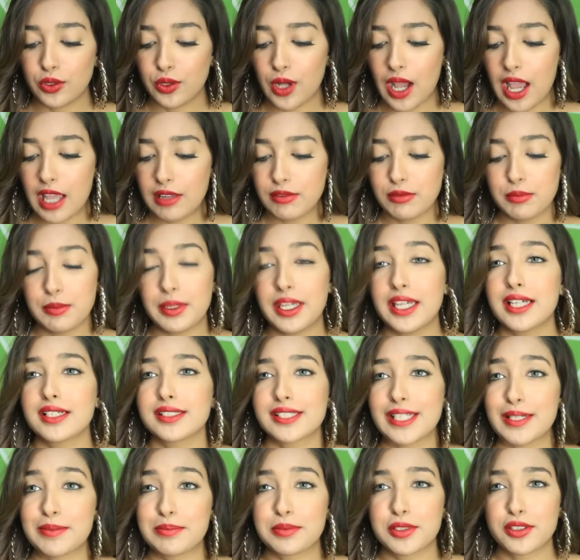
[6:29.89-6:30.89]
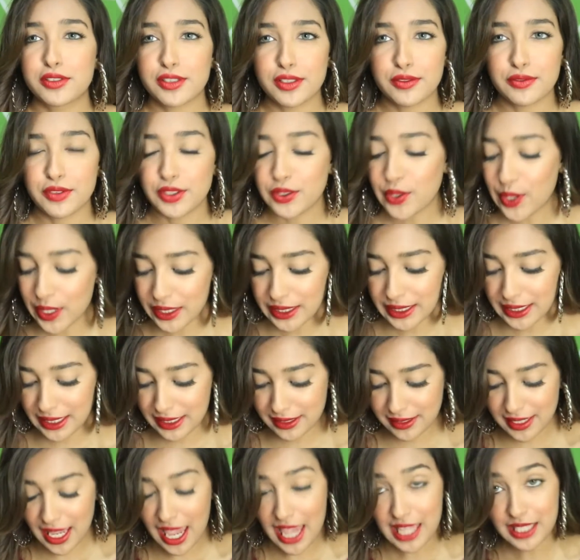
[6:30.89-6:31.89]
I will make a separate review on
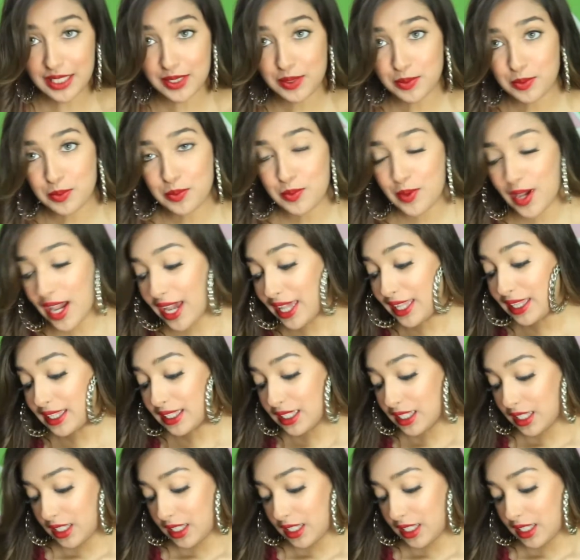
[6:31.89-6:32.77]
these as well.